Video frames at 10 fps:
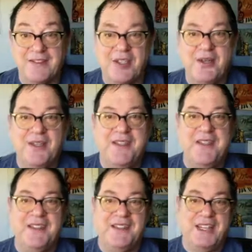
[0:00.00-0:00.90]
So,
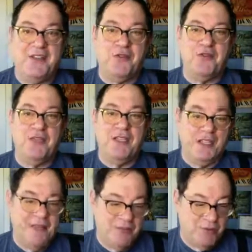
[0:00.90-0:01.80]
thanks for joining
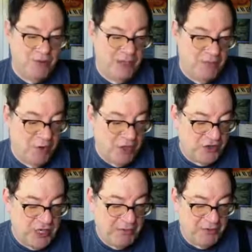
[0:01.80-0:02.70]
us. We're in Mark
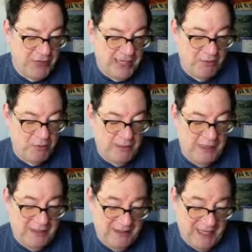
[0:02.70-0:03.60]
chapter eight. We're
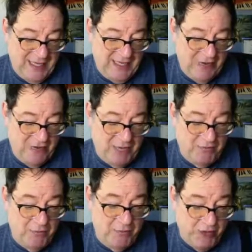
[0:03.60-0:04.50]
beginning the eighth
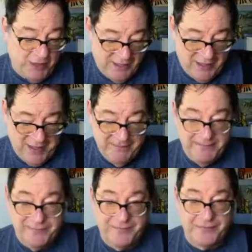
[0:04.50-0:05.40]
chapter of Mark today.
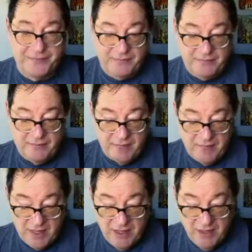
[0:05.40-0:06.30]

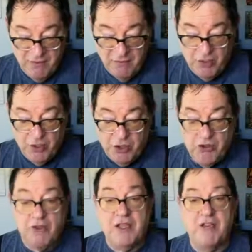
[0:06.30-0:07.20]
If you want to
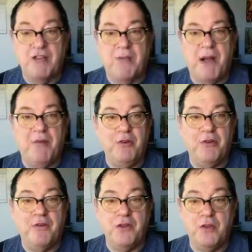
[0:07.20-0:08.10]
turn there in your Bible,
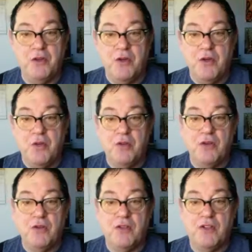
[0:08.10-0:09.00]
or if you
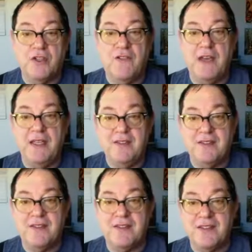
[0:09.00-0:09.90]
want to use a
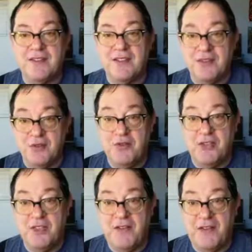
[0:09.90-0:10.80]
device, use
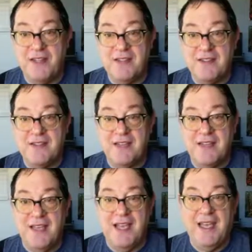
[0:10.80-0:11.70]
a device
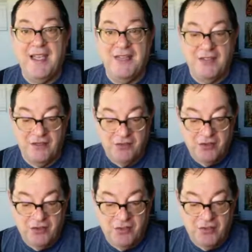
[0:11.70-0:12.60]
and
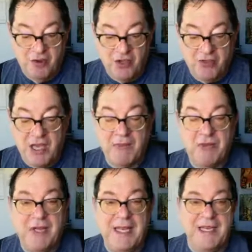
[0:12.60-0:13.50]
turn to Mark
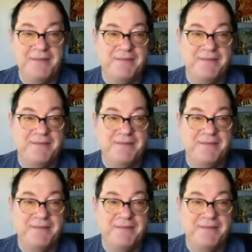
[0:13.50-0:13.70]
chapter eight.